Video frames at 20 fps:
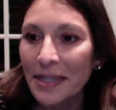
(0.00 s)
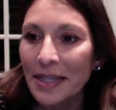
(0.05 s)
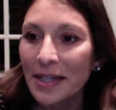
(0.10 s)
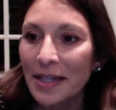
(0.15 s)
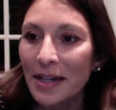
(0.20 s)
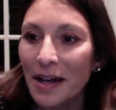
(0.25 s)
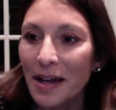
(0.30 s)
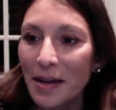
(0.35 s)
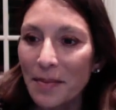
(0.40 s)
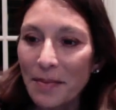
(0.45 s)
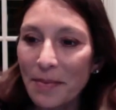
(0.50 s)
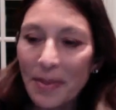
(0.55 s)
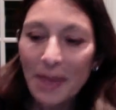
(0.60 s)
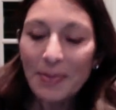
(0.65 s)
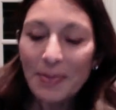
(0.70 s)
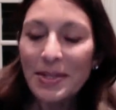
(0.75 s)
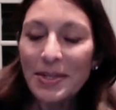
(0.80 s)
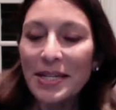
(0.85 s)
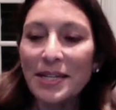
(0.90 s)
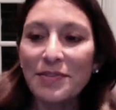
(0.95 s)

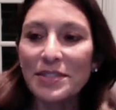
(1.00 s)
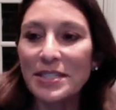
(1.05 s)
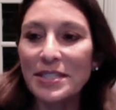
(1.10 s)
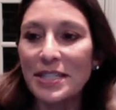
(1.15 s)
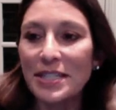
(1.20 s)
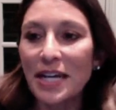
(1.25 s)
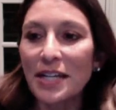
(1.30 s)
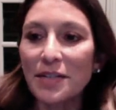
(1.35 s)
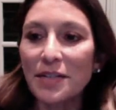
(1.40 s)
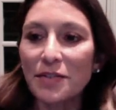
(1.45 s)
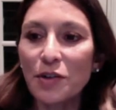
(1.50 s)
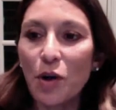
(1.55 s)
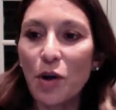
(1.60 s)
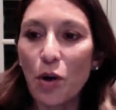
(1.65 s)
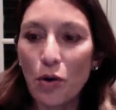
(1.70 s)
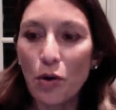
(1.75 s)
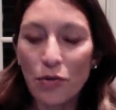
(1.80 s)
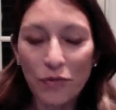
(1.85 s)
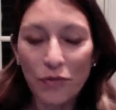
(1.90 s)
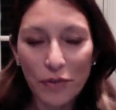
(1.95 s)
maybe give us kind of an
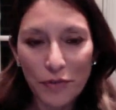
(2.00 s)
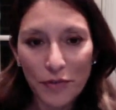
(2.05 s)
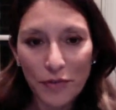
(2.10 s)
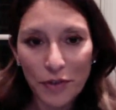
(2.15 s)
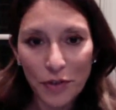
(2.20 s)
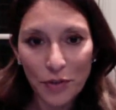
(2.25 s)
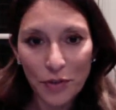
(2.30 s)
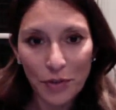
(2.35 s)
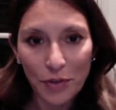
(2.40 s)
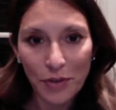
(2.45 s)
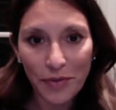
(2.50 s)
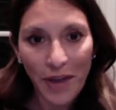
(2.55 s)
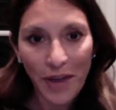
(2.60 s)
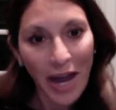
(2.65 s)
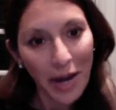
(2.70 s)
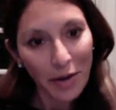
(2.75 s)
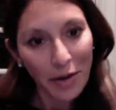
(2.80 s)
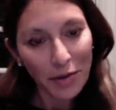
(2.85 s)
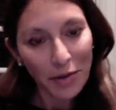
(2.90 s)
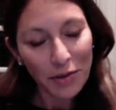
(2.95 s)
overview of
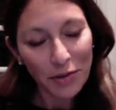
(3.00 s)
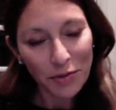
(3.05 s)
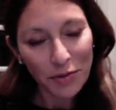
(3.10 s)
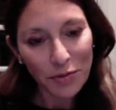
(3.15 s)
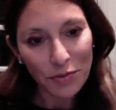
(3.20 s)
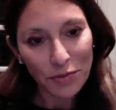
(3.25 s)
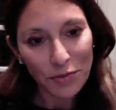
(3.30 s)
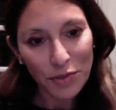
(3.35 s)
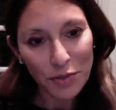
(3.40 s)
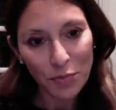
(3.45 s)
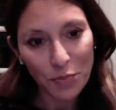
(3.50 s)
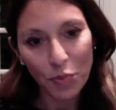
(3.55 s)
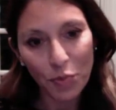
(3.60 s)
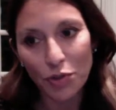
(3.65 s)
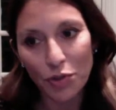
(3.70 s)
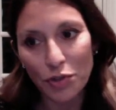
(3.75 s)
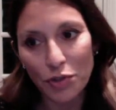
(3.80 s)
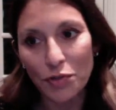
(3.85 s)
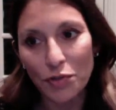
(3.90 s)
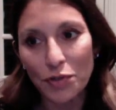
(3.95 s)
how you support
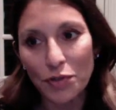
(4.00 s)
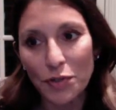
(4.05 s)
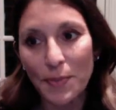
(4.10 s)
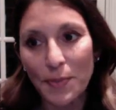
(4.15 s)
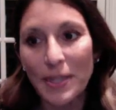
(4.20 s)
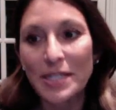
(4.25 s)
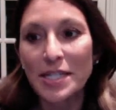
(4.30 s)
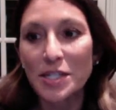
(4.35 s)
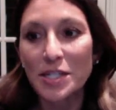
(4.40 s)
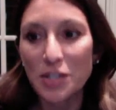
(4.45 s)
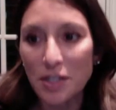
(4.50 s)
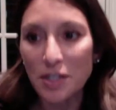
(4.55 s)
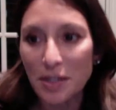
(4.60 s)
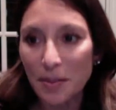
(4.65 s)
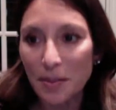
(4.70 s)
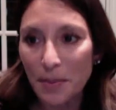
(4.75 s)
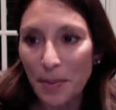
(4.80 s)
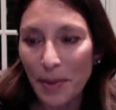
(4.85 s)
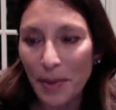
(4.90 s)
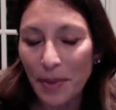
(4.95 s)
students by teaching
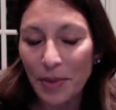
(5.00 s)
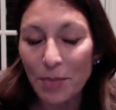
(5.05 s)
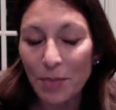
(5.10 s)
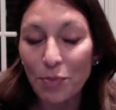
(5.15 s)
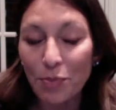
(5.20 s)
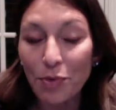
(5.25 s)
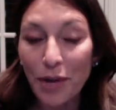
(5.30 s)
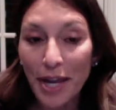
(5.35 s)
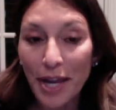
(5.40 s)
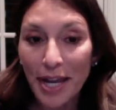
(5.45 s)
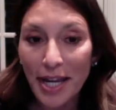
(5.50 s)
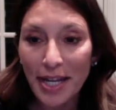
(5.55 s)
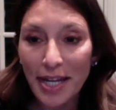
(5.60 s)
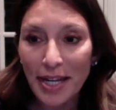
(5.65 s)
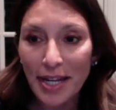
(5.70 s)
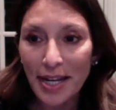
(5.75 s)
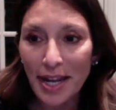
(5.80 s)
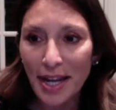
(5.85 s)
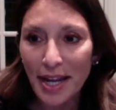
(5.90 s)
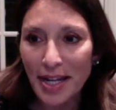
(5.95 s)
them about the brain
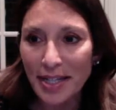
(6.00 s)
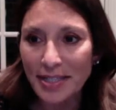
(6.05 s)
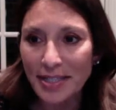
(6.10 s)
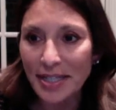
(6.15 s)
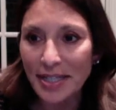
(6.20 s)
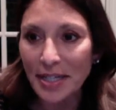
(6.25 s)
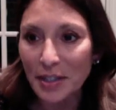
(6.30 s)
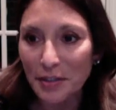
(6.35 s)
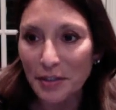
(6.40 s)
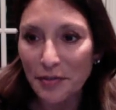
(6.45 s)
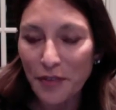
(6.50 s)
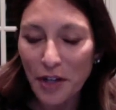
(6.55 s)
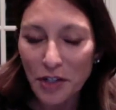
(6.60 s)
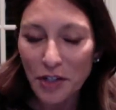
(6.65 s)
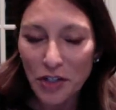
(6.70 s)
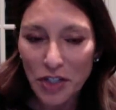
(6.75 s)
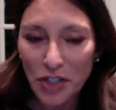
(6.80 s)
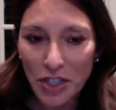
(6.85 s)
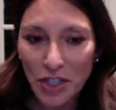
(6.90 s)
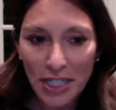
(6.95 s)
and executive
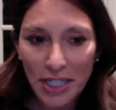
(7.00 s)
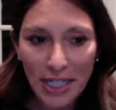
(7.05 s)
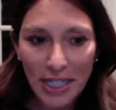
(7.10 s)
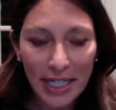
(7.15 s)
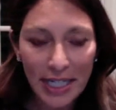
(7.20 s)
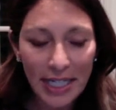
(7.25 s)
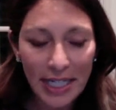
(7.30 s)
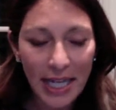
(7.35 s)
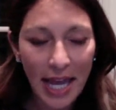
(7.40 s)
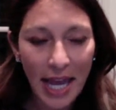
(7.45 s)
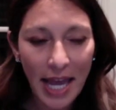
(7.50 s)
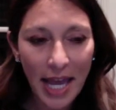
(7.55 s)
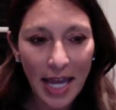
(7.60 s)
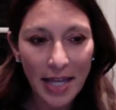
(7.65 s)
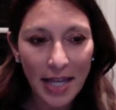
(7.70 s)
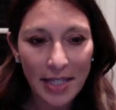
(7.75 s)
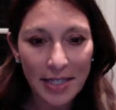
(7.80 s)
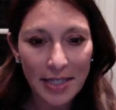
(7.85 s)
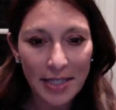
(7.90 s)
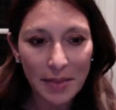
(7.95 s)
functioning
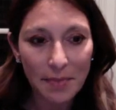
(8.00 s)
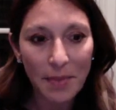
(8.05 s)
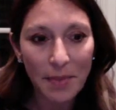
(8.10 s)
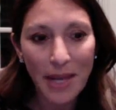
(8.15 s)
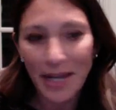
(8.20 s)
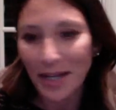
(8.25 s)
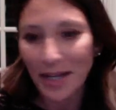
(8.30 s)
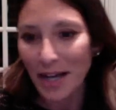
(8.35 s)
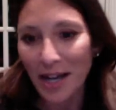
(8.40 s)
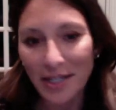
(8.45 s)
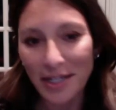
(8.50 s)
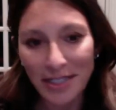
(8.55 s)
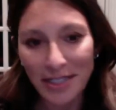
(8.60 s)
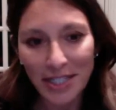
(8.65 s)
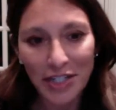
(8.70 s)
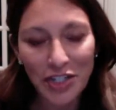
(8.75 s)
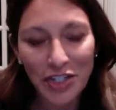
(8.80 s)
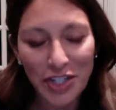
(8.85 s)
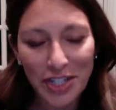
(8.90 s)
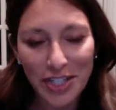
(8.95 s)
and
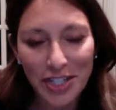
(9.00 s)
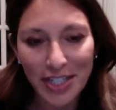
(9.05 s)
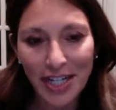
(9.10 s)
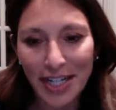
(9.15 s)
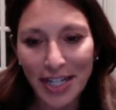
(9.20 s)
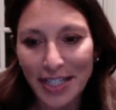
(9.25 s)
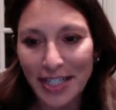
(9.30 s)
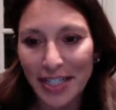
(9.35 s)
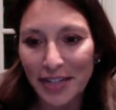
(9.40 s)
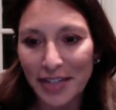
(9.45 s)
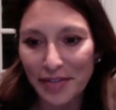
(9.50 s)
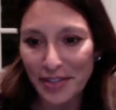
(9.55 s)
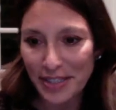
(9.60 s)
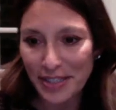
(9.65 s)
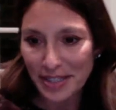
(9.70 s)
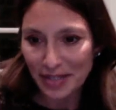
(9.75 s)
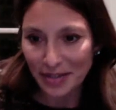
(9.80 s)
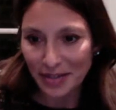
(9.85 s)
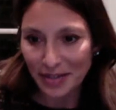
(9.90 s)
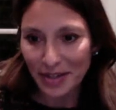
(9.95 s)
metacognition? Kind of give us
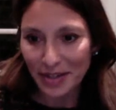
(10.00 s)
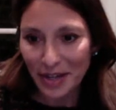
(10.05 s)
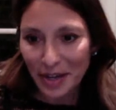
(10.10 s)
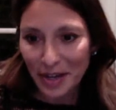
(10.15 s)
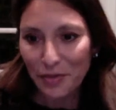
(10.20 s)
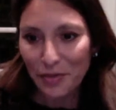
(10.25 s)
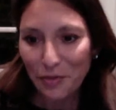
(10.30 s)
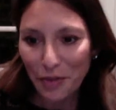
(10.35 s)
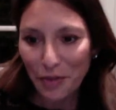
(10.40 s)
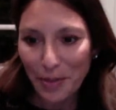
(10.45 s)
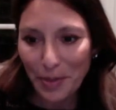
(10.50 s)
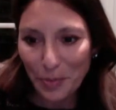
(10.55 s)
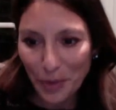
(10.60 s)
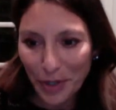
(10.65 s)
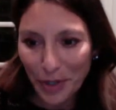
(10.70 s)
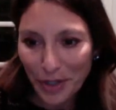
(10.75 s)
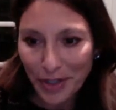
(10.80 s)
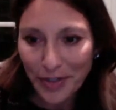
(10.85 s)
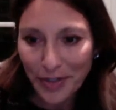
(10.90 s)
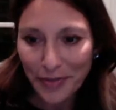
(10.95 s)
the
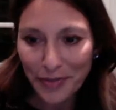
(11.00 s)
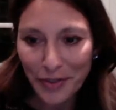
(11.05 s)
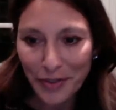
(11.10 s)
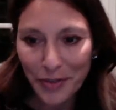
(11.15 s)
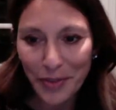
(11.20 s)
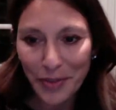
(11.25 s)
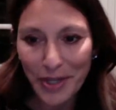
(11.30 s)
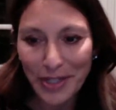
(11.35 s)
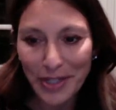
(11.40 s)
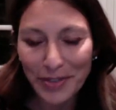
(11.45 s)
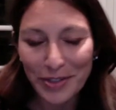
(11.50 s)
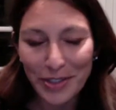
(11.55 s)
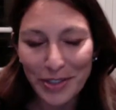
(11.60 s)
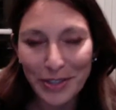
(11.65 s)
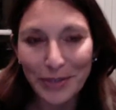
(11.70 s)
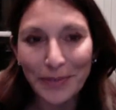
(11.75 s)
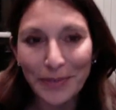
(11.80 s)
framework for what you do.